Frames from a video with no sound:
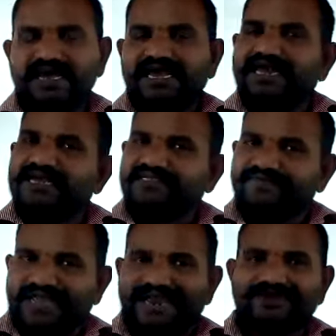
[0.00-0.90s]
In case of
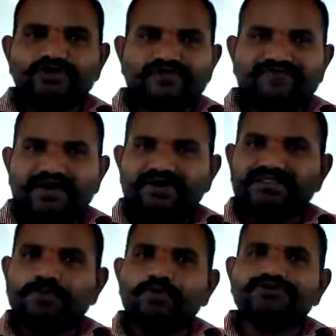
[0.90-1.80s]
the 8051,
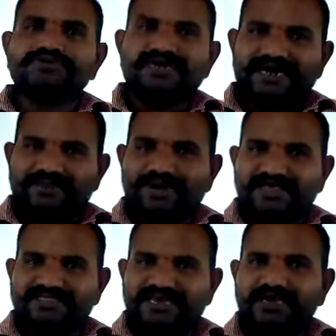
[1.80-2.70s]
the ports are named
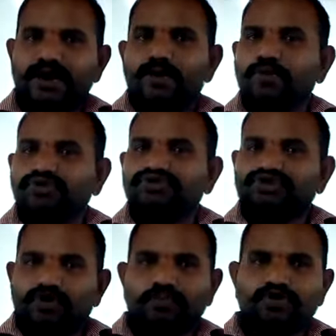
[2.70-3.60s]
as a port
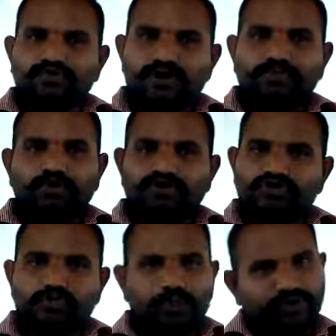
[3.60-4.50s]
0, port 1, port 2,
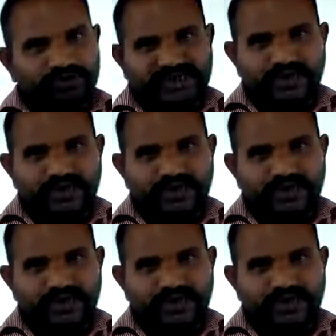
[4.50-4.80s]
port 3.